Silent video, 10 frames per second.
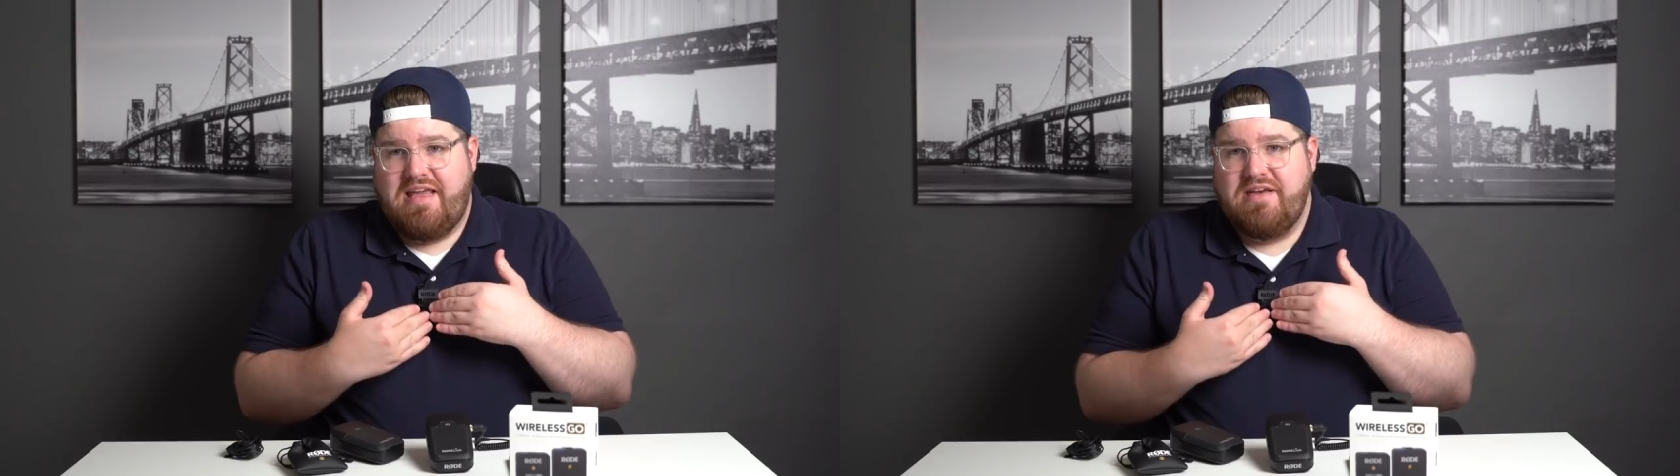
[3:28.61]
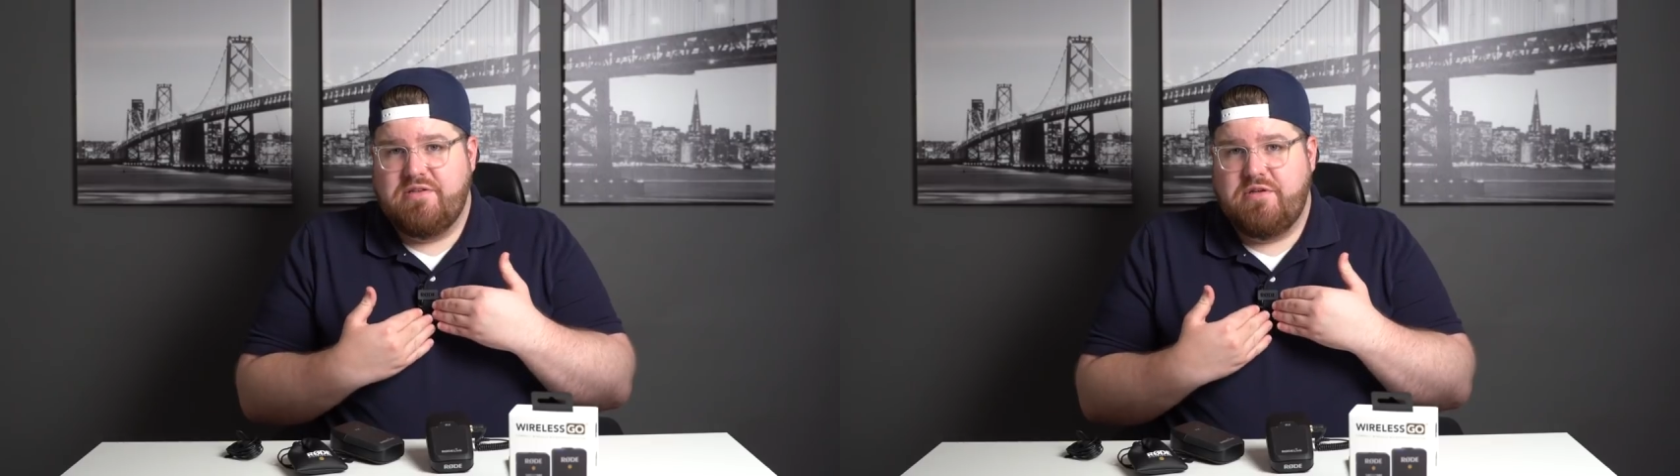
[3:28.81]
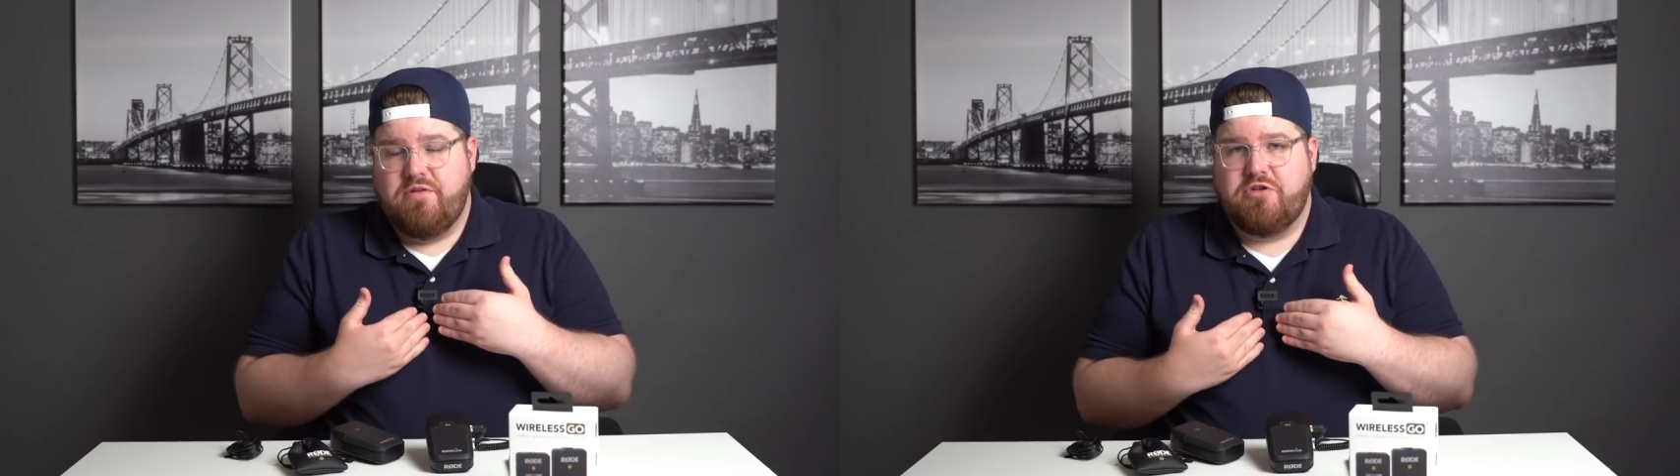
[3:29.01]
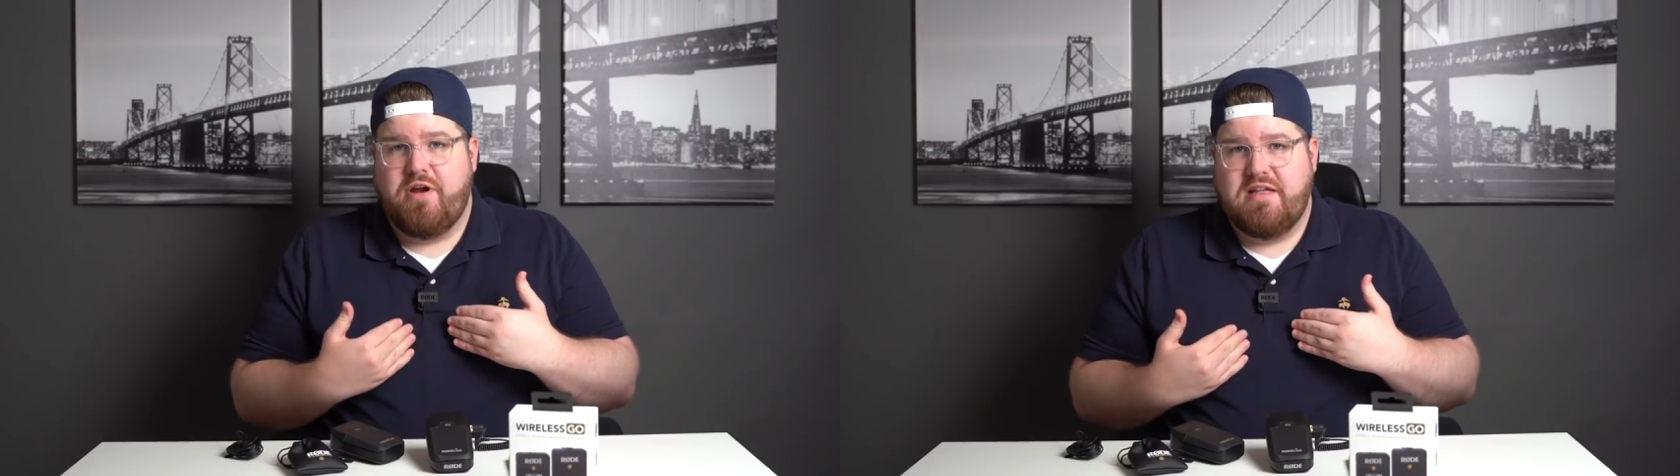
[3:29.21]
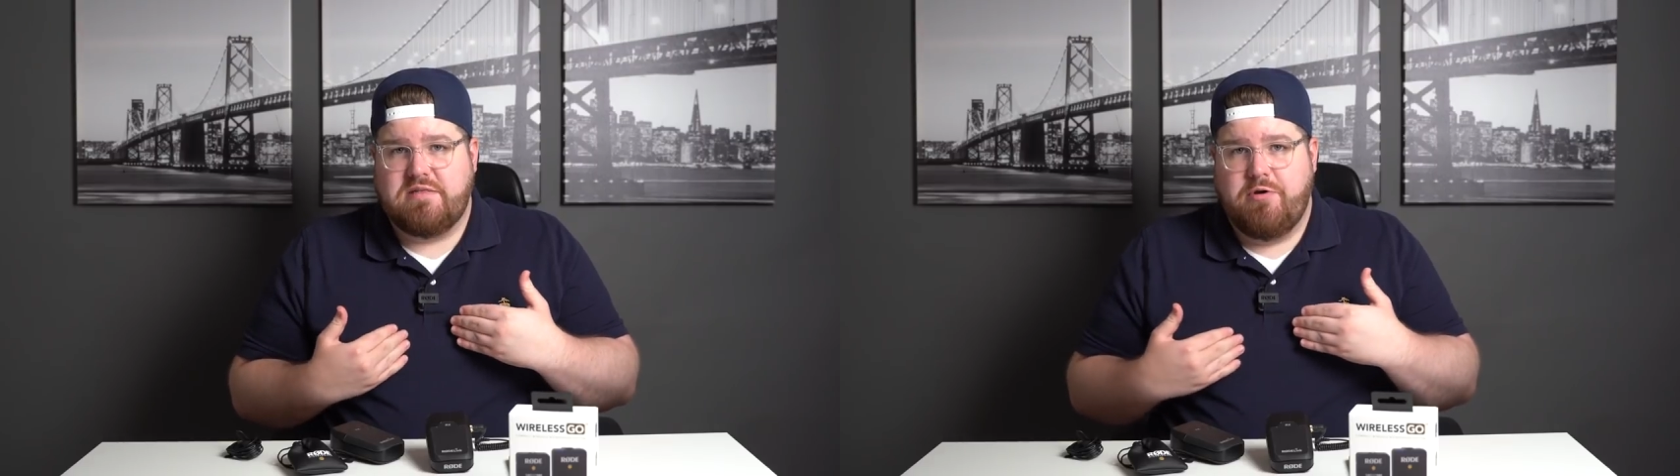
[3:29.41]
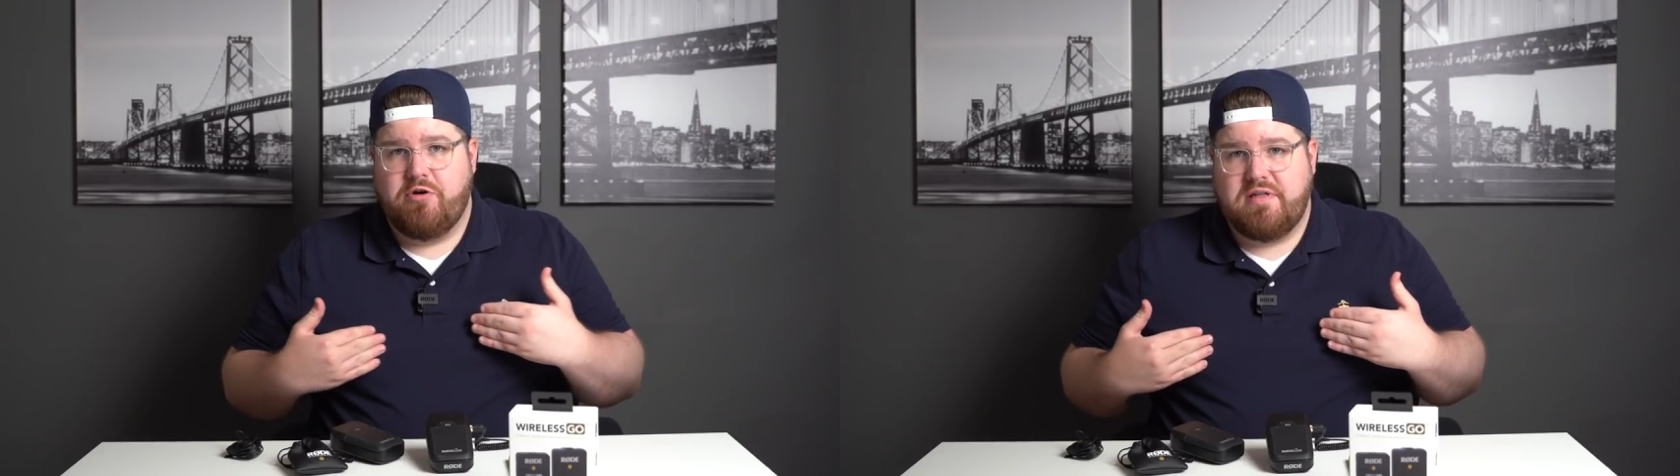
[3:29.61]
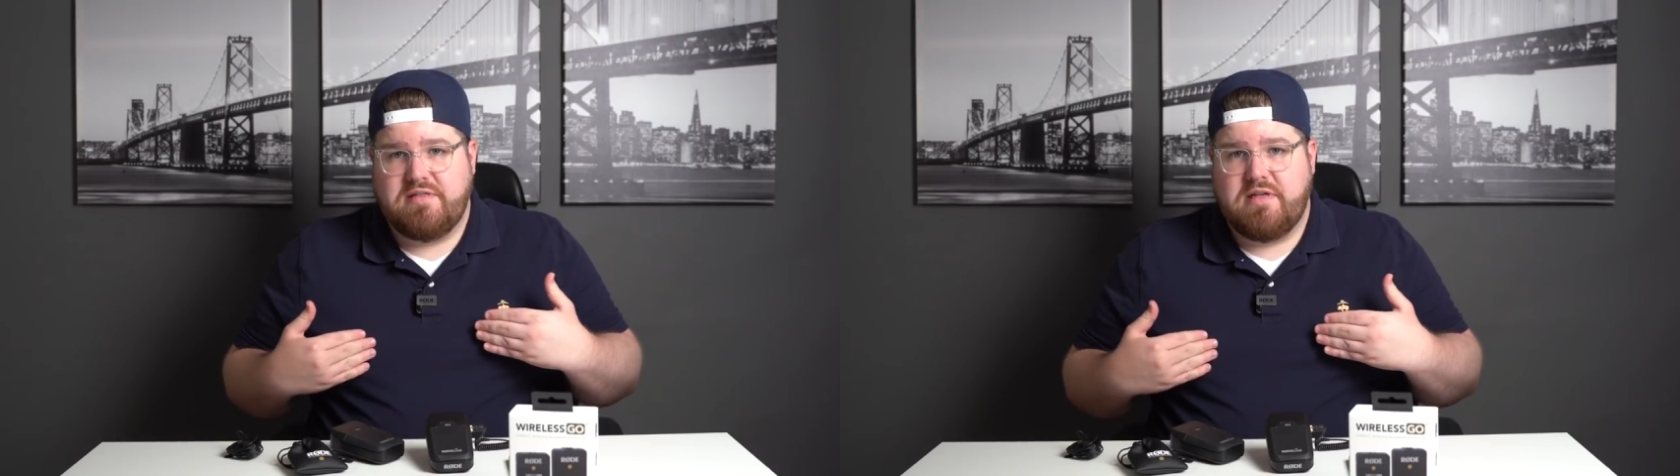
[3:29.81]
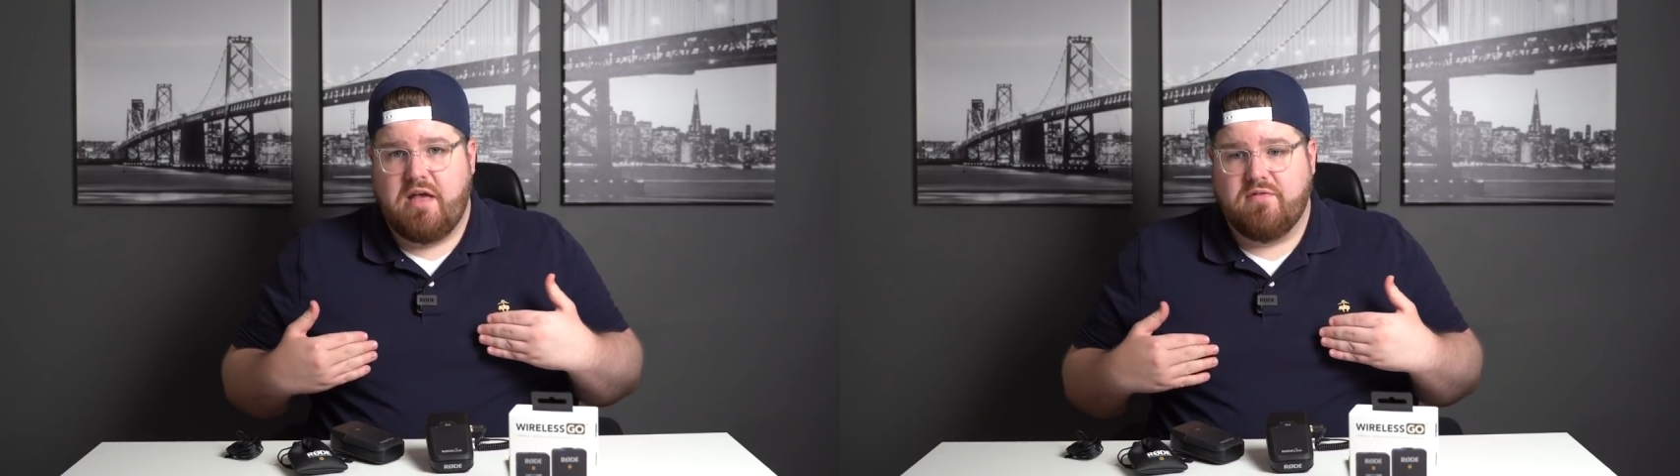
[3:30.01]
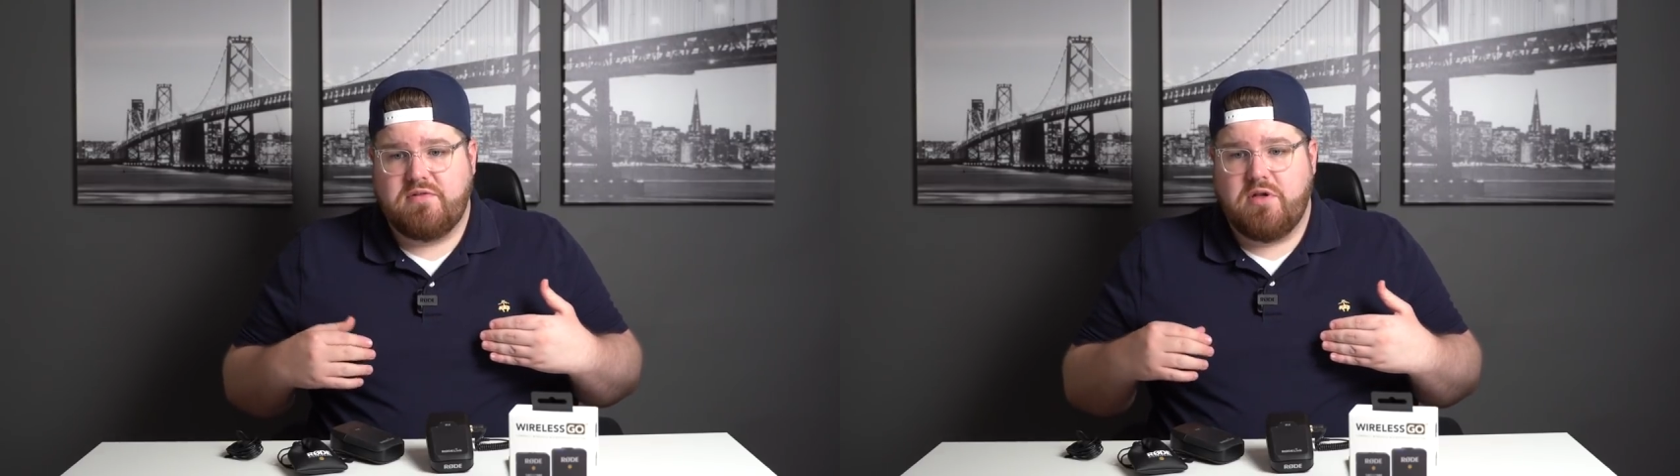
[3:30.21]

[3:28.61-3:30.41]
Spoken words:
into the transmitter itself.